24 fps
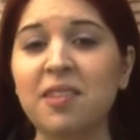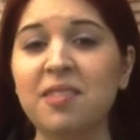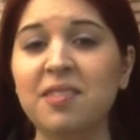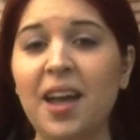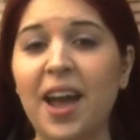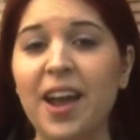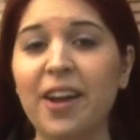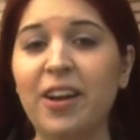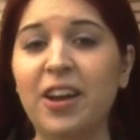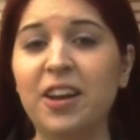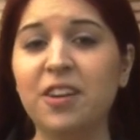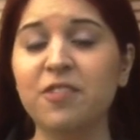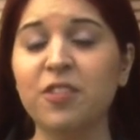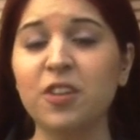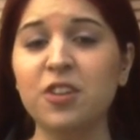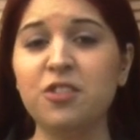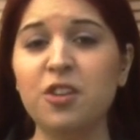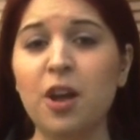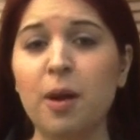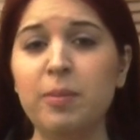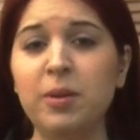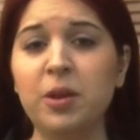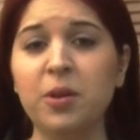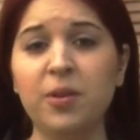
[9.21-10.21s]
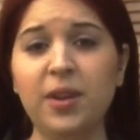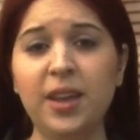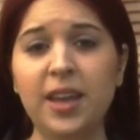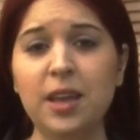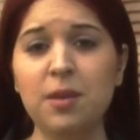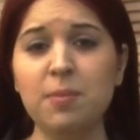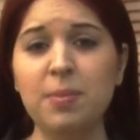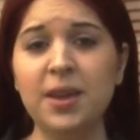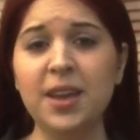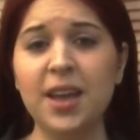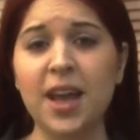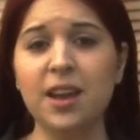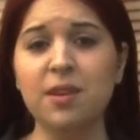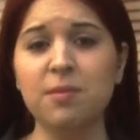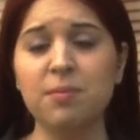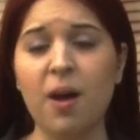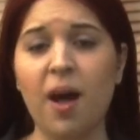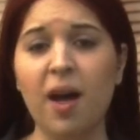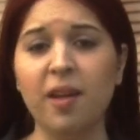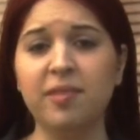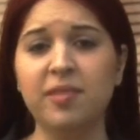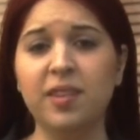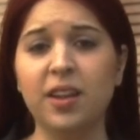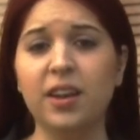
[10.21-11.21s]
Cyran for WEBN
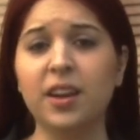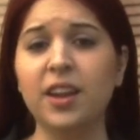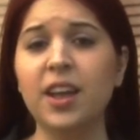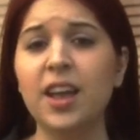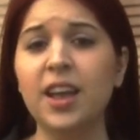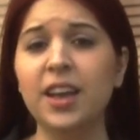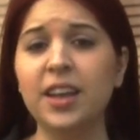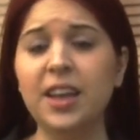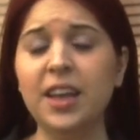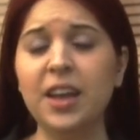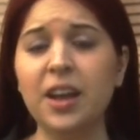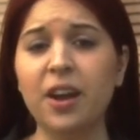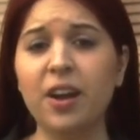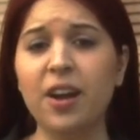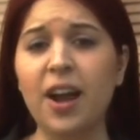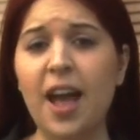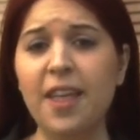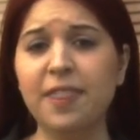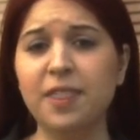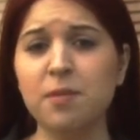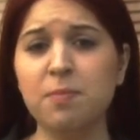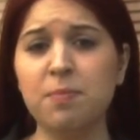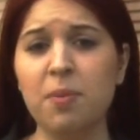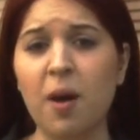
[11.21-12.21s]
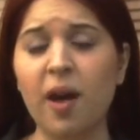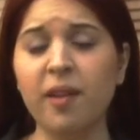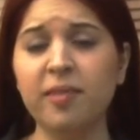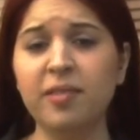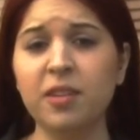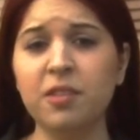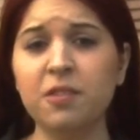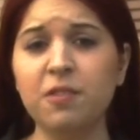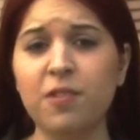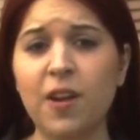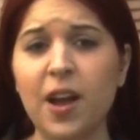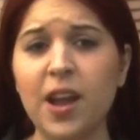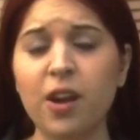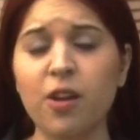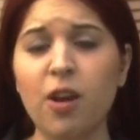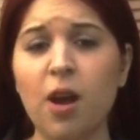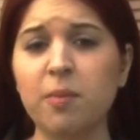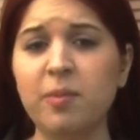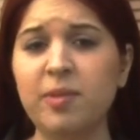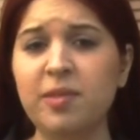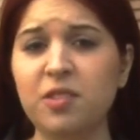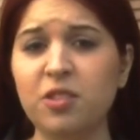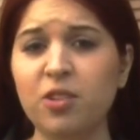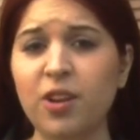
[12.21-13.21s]
Boston here at the Boston
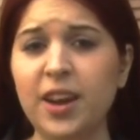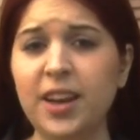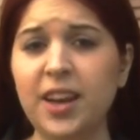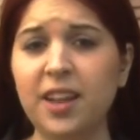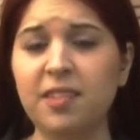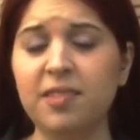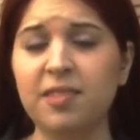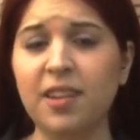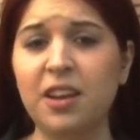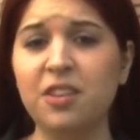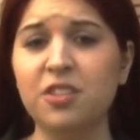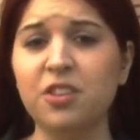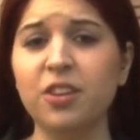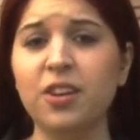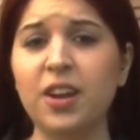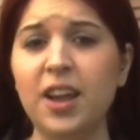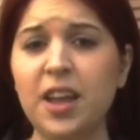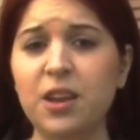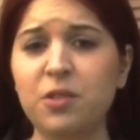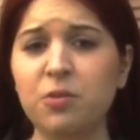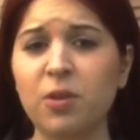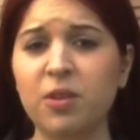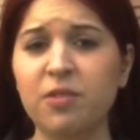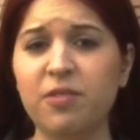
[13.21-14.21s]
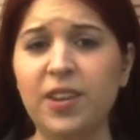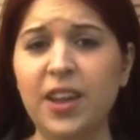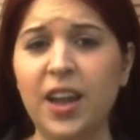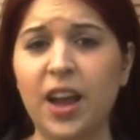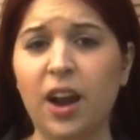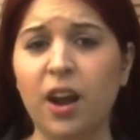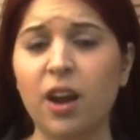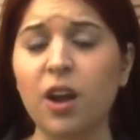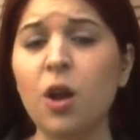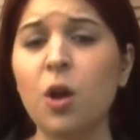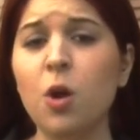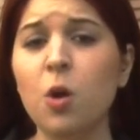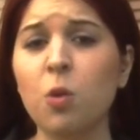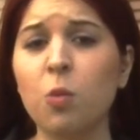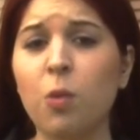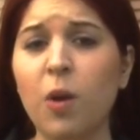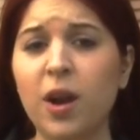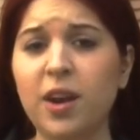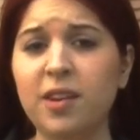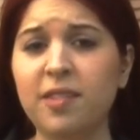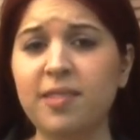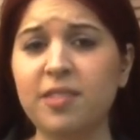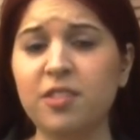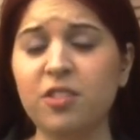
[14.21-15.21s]
Firearms Training Center in Revere,
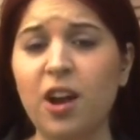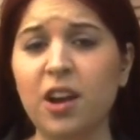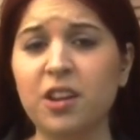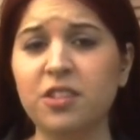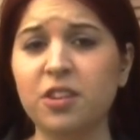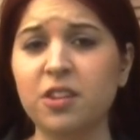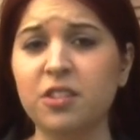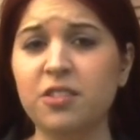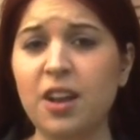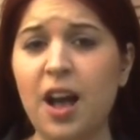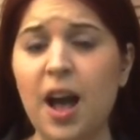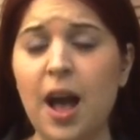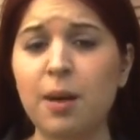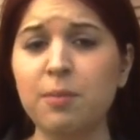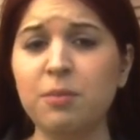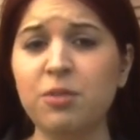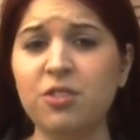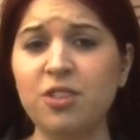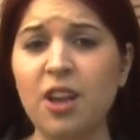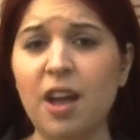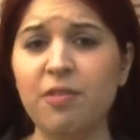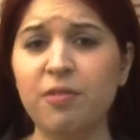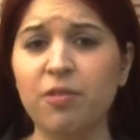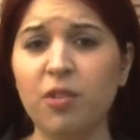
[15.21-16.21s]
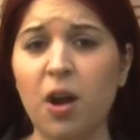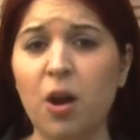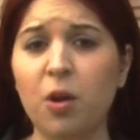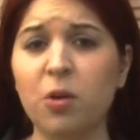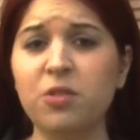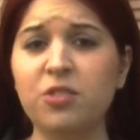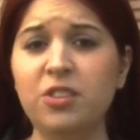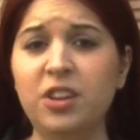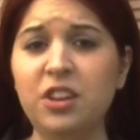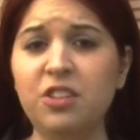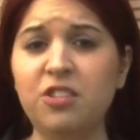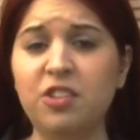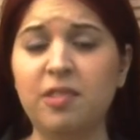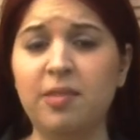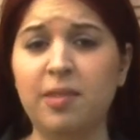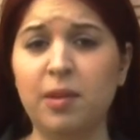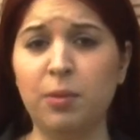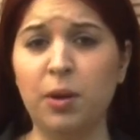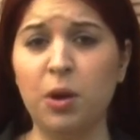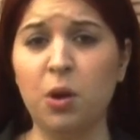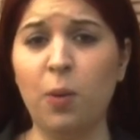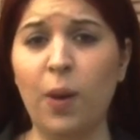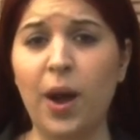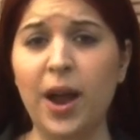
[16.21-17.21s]
where instructor Tom Sheffro teaches the
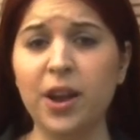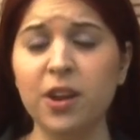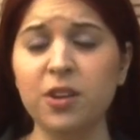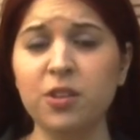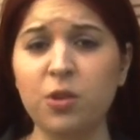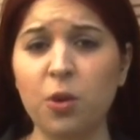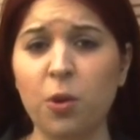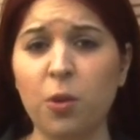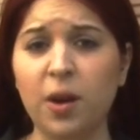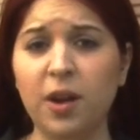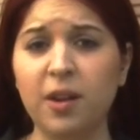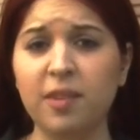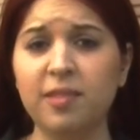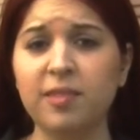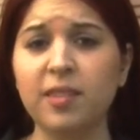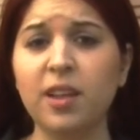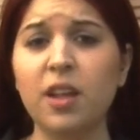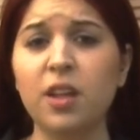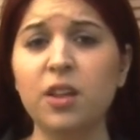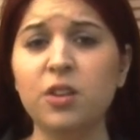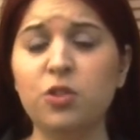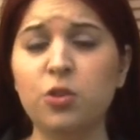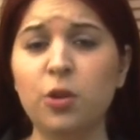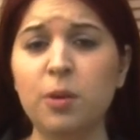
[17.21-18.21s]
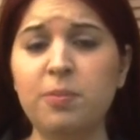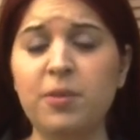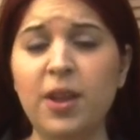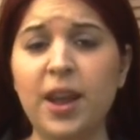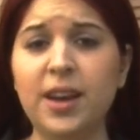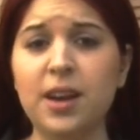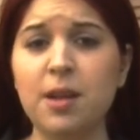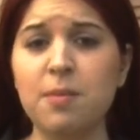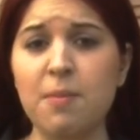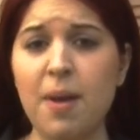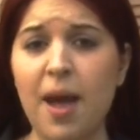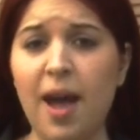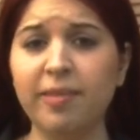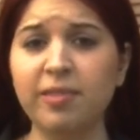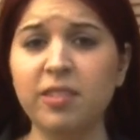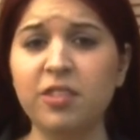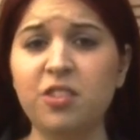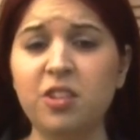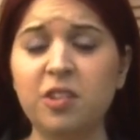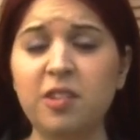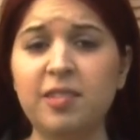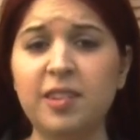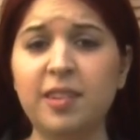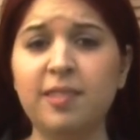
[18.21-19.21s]
required course to obtain a
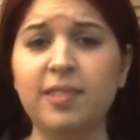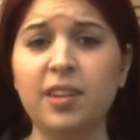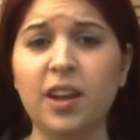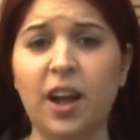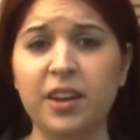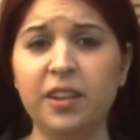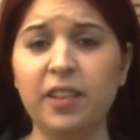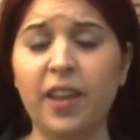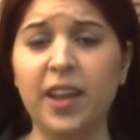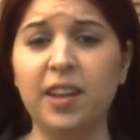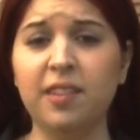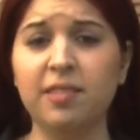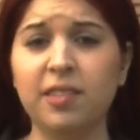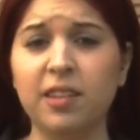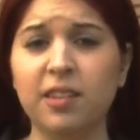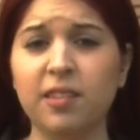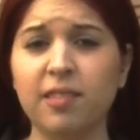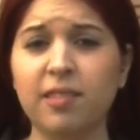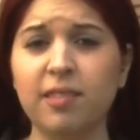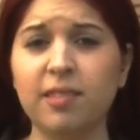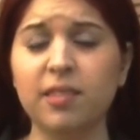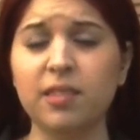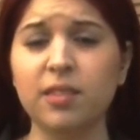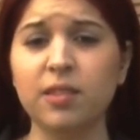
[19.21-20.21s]
Massachusetts gun license.